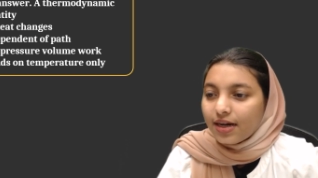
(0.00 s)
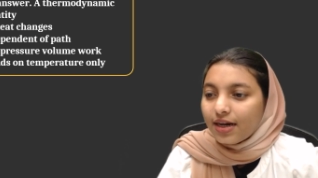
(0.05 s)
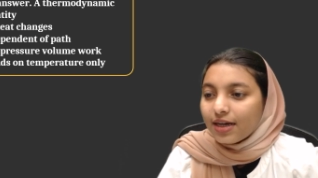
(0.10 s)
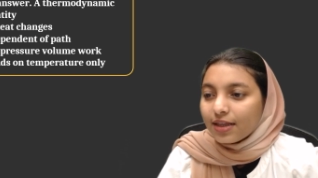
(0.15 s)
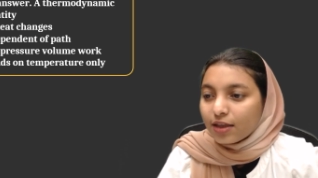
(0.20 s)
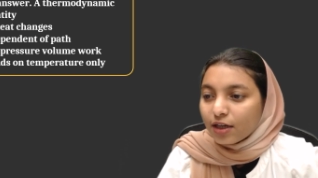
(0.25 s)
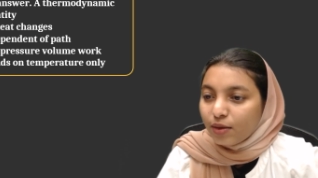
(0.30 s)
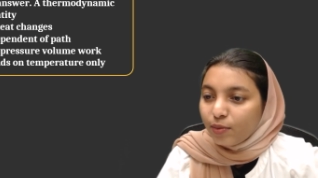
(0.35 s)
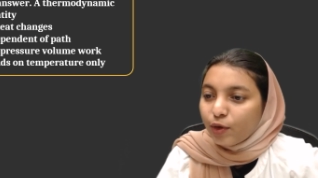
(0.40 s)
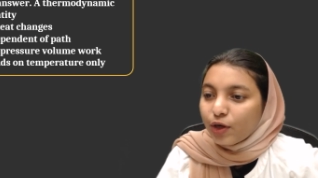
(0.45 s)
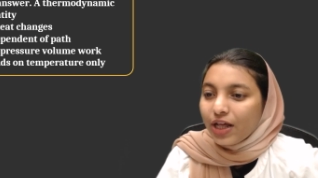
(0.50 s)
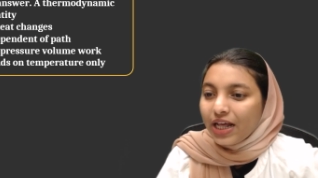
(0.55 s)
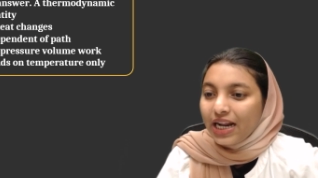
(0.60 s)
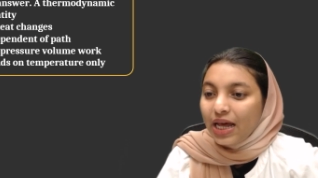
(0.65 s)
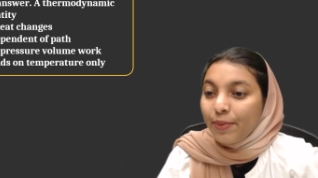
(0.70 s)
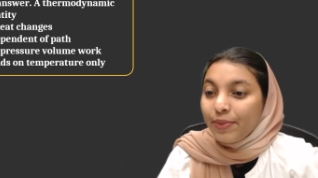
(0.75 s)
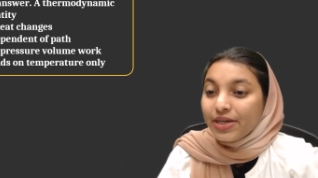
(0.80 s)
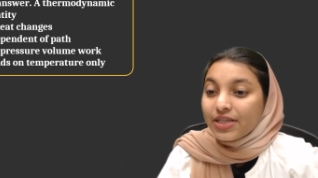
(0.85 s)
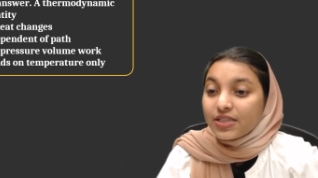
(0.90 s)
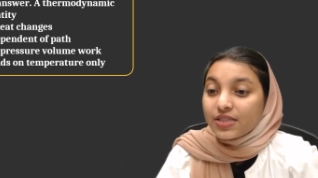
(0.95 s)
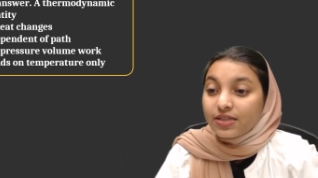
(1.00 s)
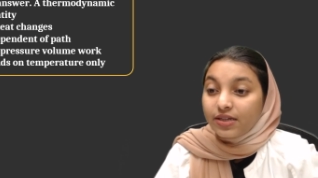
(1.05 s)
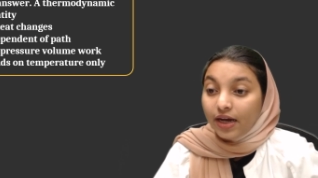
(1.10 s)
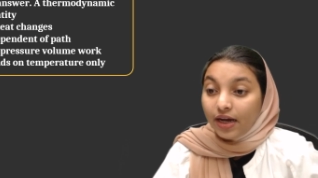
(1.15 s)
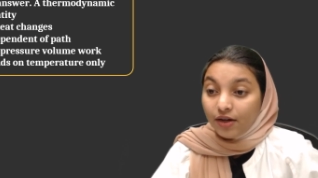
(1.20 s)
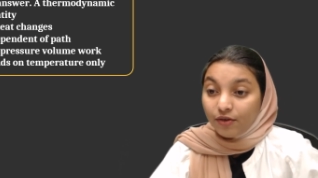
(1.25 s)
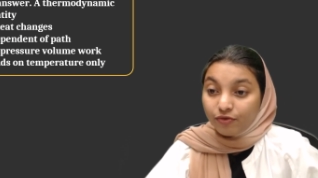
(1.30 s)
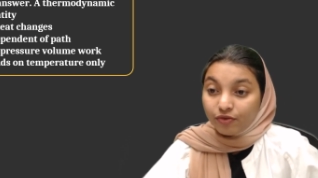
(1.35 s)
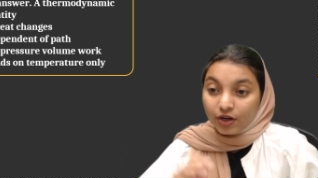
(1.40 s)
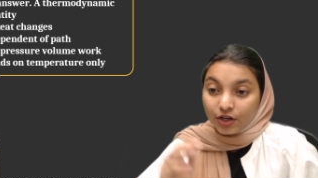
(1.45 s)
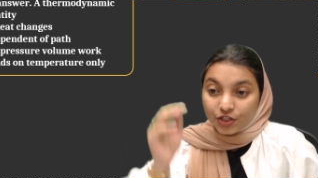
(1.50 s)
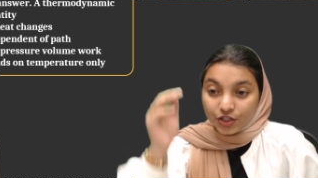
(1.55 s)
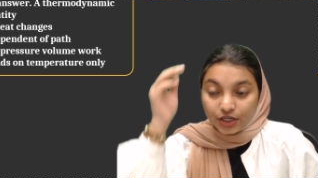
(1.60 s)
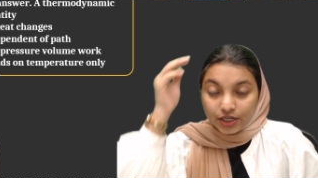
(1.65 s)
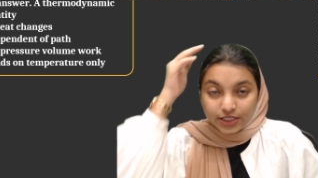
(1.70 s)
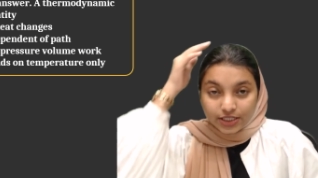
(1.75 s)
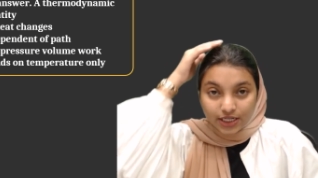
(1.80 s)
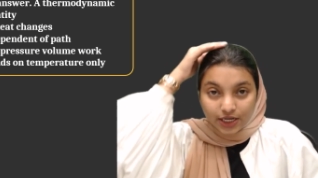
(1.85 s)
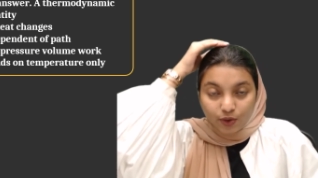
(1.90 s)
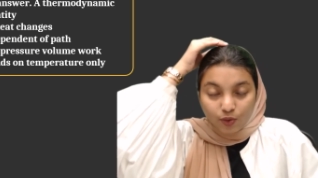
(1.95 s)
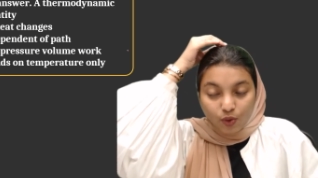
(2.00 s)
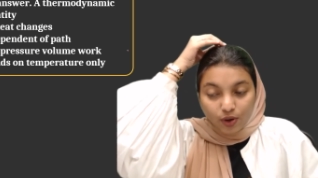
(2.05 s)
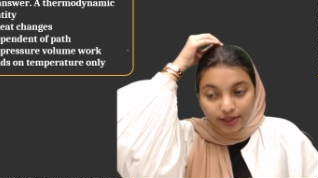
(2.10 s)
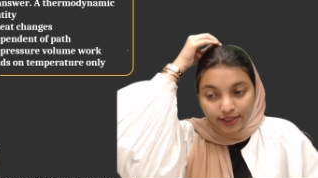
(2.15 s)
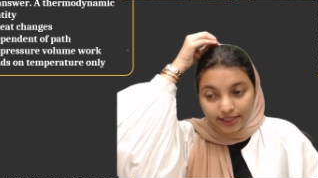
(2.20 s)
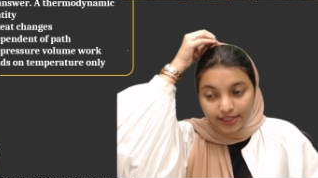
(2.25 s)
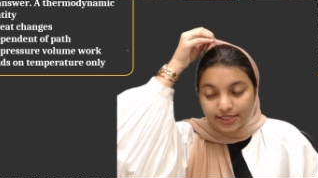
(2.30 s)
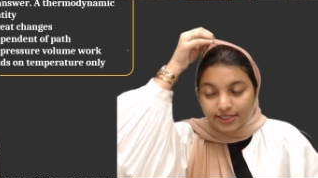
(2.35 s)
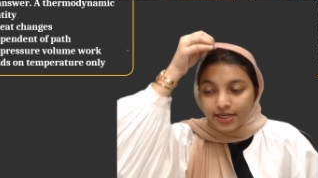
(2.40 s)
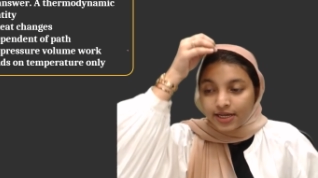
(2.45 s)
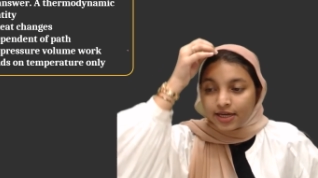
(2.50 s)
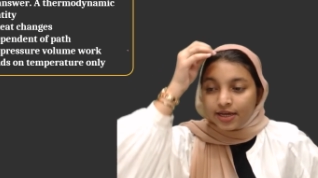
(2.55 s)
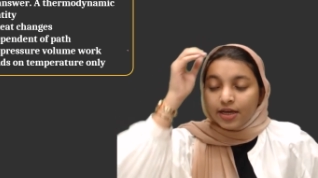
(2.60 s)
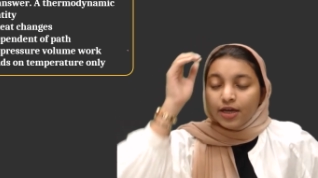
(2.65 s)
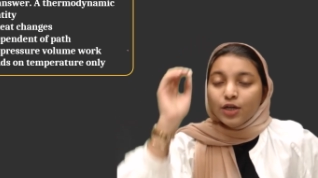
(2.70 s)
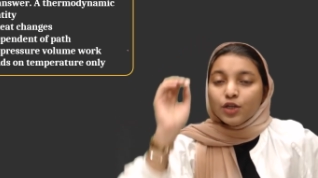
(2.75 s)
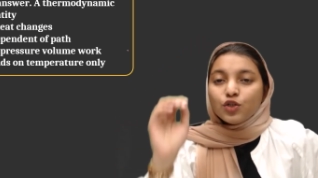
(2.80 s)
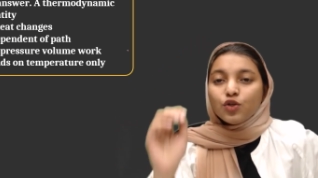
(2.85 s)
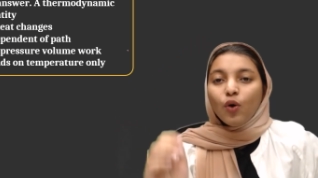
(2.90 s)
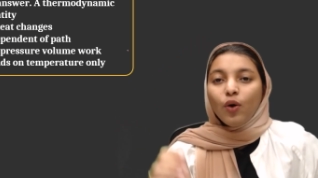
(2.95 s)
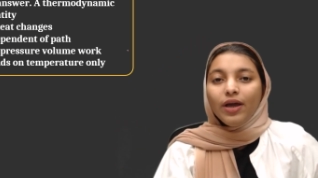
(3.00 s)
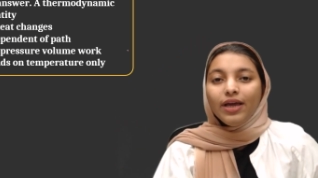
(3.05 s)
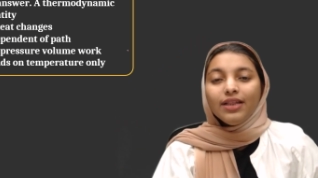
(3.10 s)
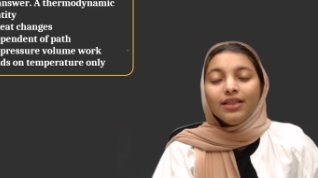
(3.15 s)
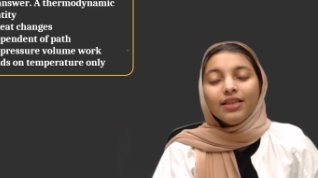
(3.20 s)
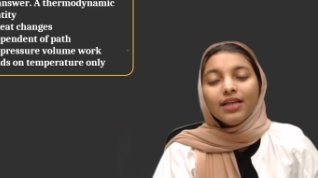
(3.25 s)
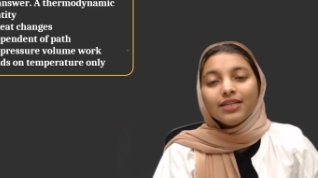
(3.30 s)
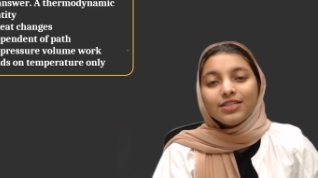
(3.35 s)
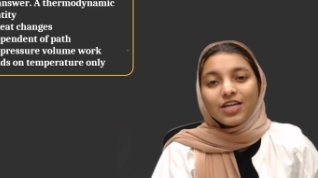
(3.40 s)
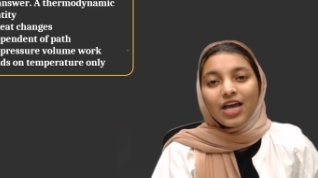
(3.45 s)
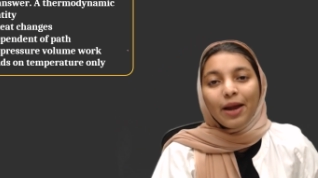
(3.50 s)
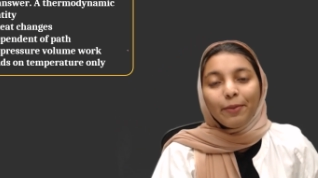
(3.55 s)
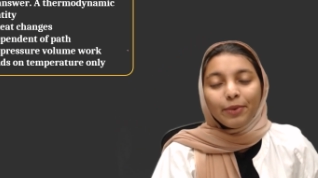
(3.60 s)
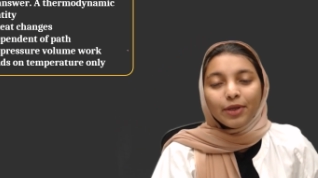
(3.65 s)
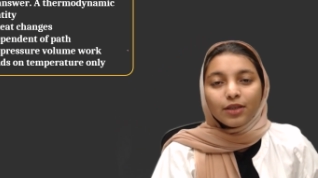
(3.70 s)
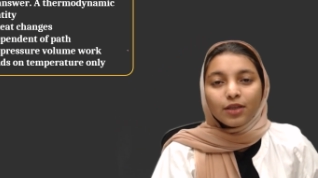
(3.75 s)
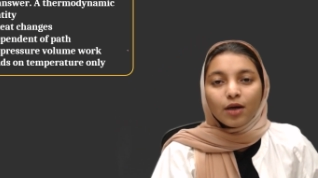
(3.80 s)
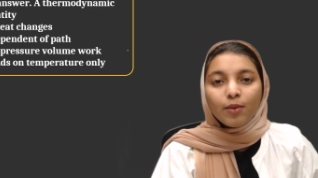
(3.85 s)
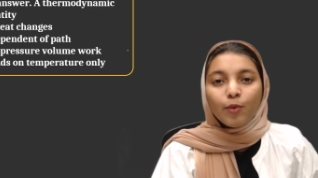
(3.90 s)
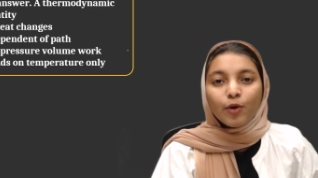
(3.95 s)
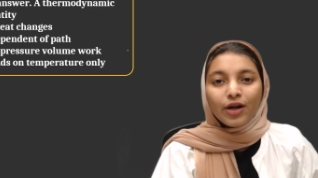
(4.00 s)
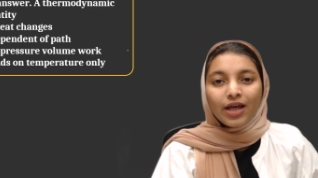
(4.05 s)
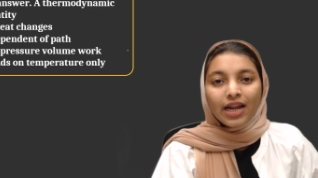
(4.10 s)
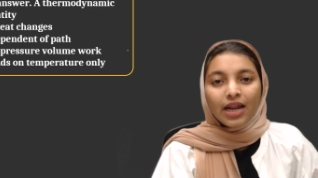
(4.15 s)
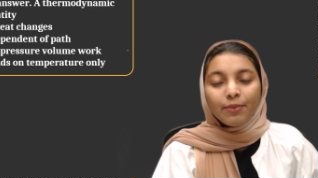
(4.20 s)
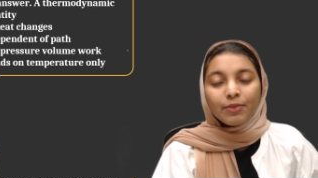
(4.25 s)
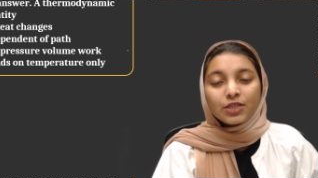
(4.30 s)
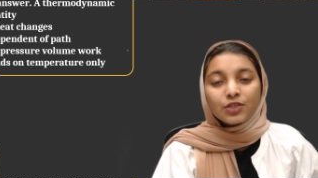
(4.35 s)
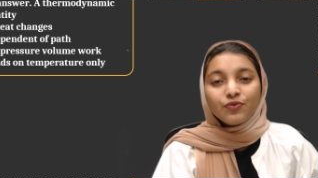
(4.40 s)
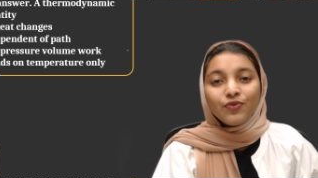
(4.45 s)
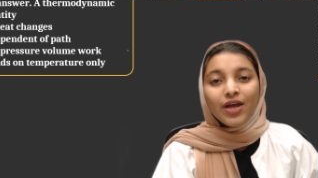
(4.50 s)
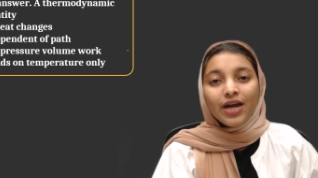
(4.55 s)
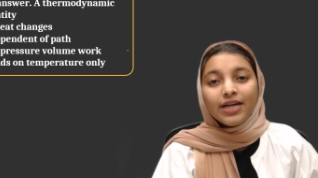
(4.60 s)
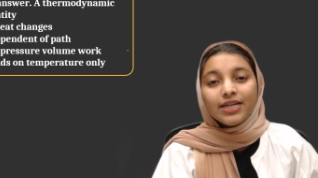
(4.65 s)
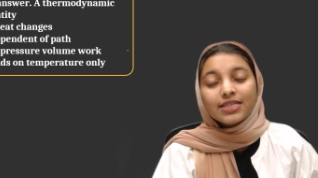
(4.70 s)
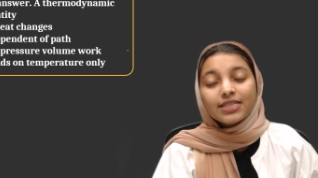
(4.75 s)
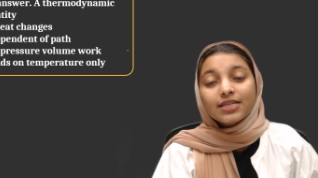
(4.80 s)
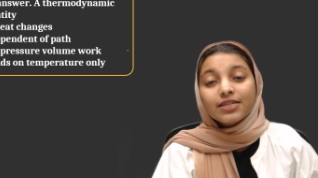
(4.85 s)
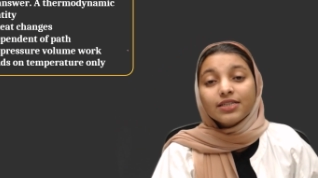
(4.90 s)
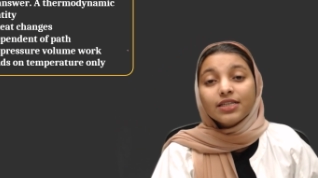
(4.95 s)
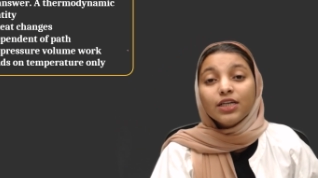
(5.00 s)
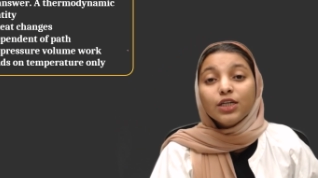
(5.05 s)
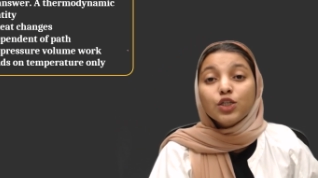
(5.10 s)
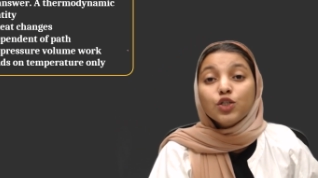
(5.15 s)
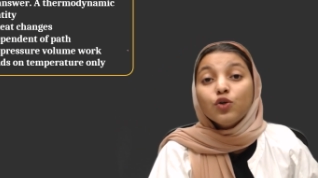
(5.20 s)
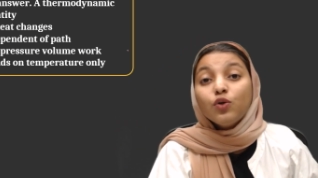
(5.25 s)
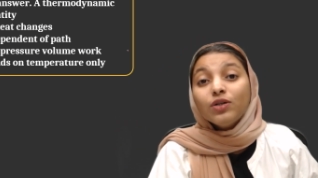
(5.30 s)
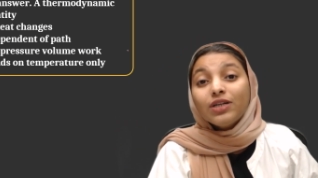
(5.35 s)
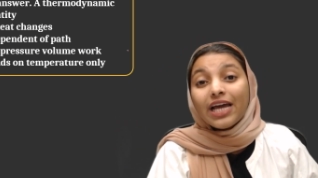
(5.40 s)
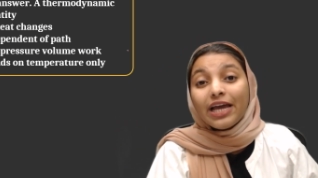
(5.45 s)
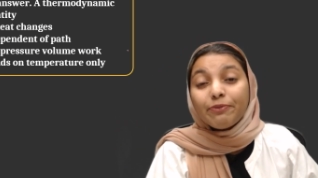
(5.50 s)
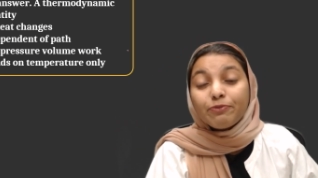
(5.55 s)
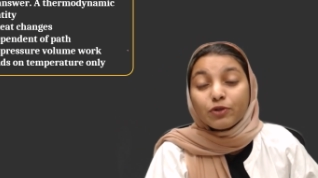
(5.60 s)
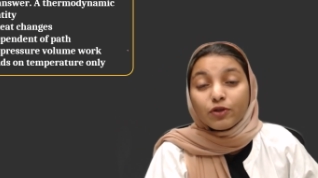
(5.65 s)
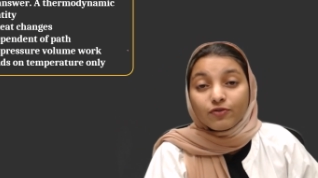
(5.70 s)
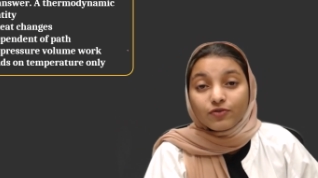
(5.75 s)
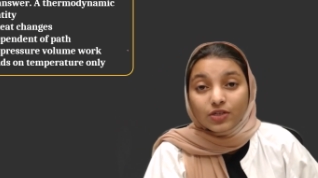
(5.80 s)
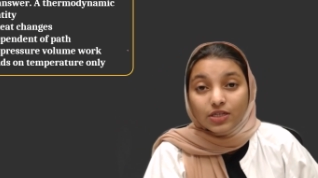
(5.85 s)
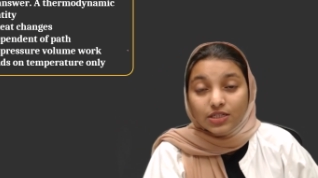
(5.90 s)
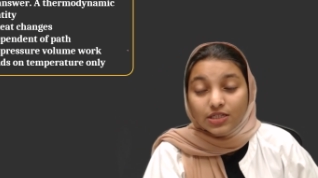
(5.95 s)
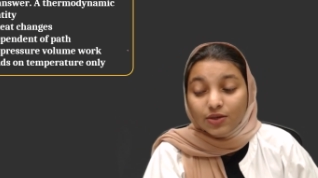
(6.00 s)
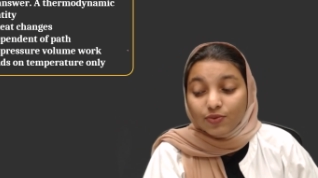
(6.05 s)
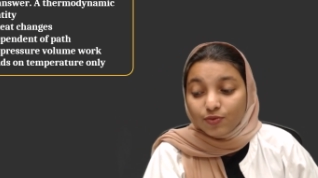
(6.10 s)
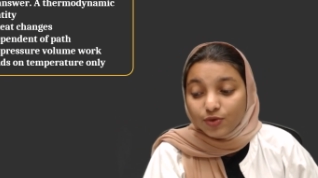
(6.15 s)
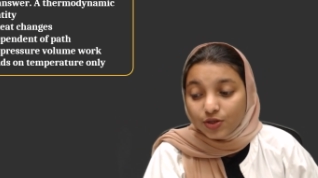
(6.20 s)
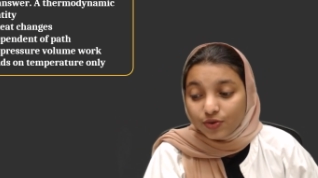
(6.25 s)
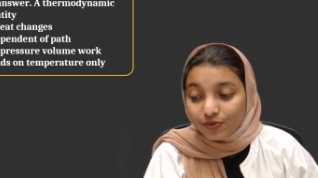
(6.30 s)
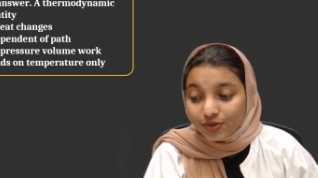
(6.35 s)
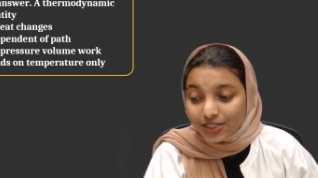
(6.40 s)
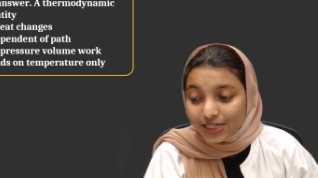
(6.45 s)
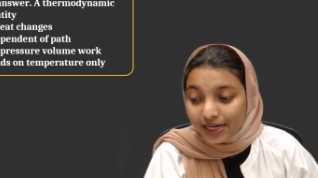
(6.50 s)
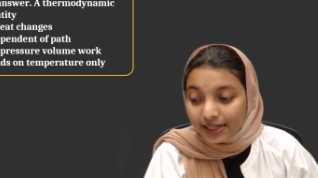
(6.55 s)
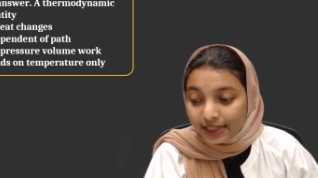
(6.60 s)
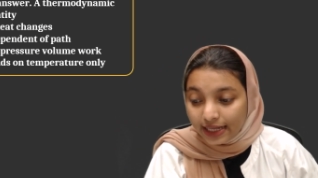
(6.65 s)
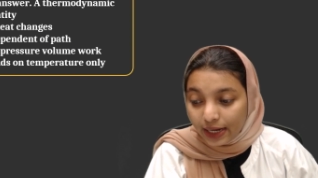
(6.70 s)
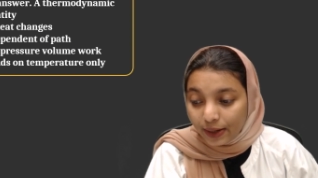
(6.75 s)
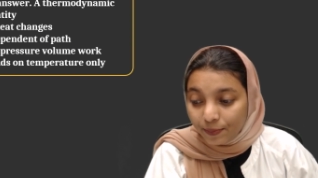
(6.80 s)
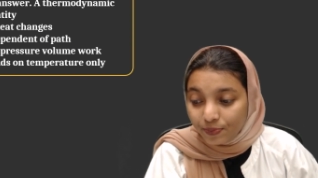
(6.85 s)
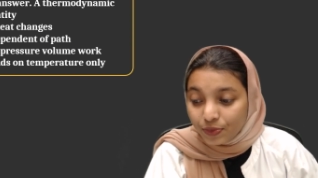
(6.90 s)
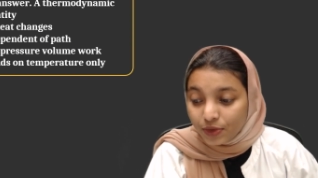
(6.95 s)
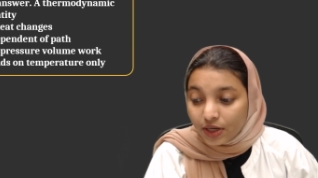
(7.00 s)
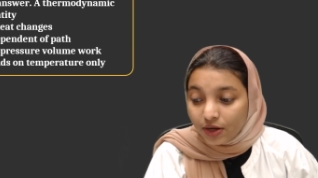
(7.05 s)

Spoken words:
A thermodynamic state function is a quantity. So in the chapter thermodynamics, we are discussing two types of systems. Which are they?